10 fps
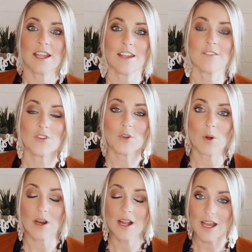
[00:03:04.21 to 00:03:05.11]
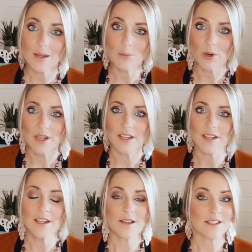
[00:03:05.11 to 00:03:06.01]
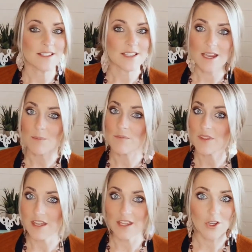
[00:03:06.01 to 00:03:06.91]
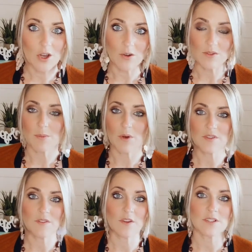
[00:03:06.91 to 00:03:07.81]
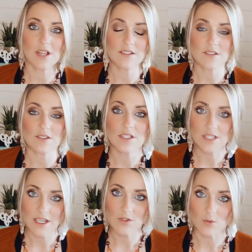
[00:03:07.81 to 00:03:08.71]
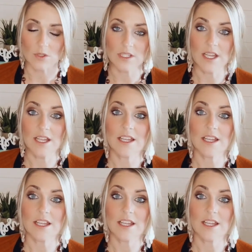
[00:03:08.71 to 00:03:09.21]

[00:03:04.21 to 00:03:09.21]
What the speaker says: If you are hybrid, same thing goes. Most of those classes are scheduled.